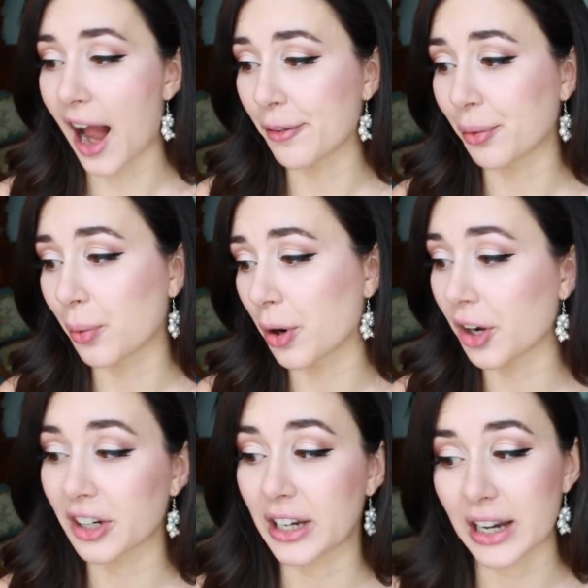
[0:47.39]
I've
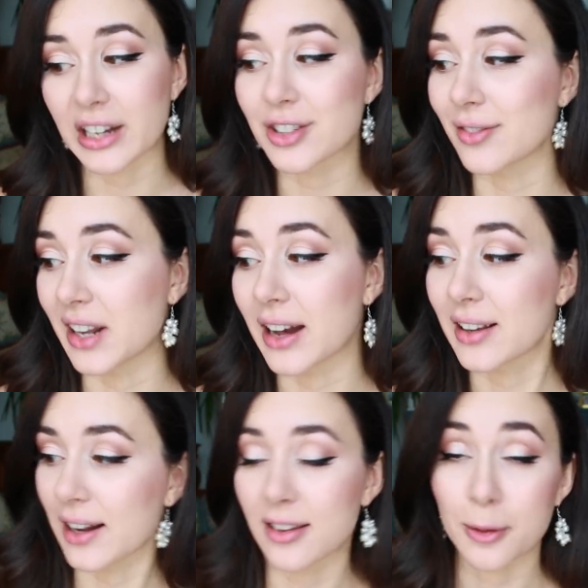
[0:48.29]
worn each of these
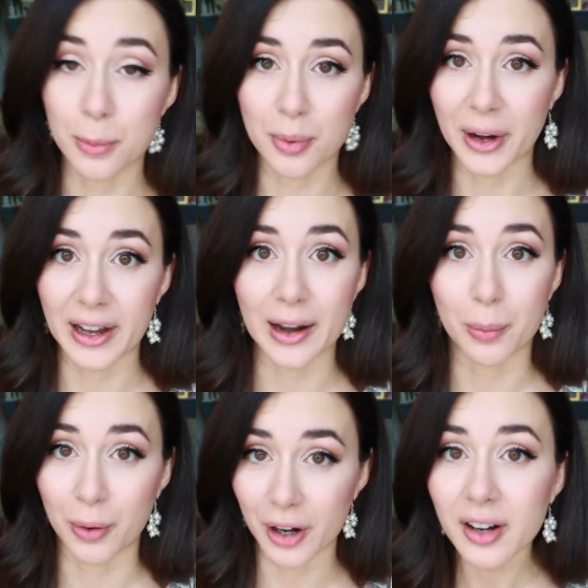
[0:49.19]
at some point
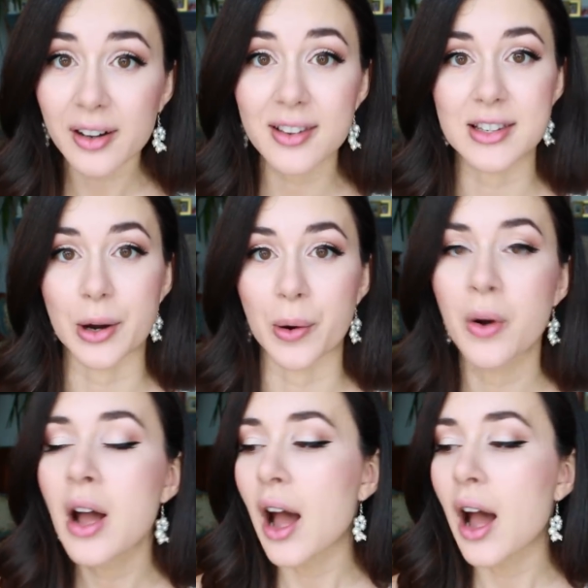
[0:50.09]
at work, so